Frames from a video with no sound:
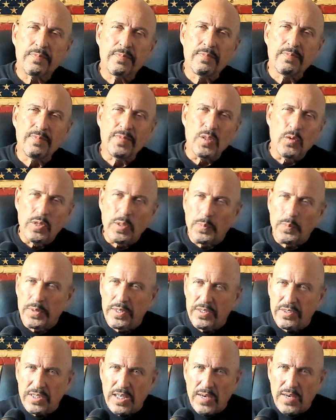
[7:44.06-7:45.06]
when a
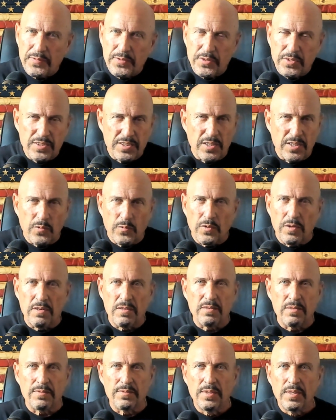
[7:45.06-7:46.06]
police officer is in the
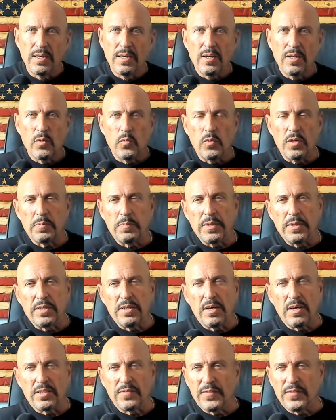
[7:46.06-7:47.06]
wrong, whether
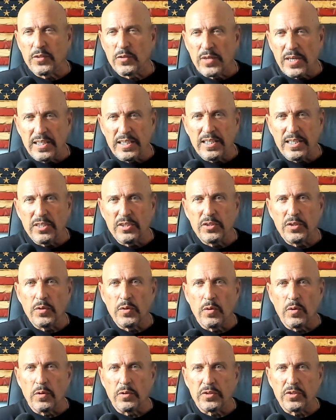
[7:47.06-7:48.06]
because of a training issue
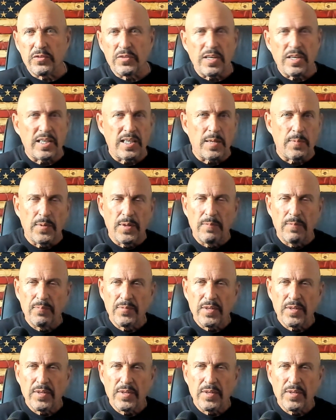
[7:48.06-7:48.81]
or straight up